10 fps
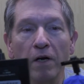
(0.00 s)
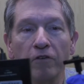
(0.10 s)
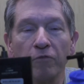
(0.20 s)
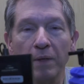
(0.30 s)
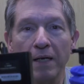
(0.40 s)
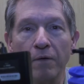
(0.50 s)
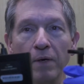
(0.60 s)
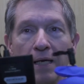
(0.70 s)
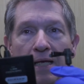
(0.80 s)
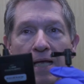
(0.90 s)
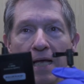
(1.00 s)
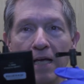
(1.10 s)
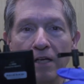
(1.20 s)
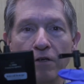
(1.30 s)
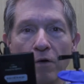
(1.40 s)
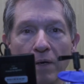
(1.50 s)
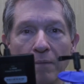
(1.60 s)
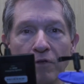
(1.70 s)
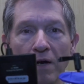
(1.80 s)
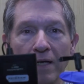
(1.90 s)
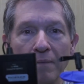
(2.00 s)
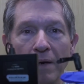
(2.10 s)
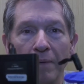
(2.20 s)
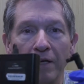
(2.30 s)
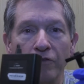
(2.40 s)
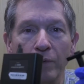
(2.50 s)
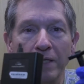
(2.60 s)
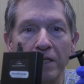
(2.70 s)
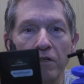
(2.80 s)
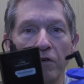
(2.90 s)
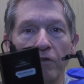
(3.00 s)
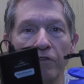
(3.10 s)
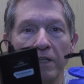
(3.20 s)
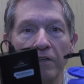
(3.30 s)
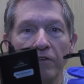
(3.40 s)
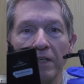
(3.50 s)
And remember now, these are the ones that clip on. They